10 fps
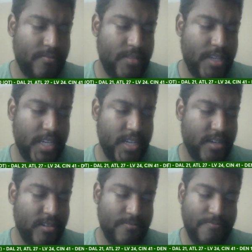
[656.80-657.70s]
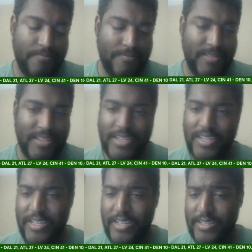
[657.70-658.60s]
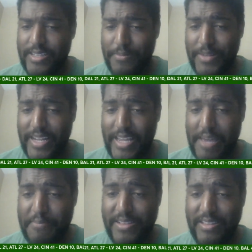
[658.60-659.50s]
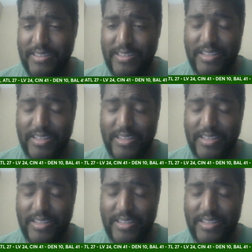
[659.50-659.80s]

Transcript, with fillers: you know, something that happens. You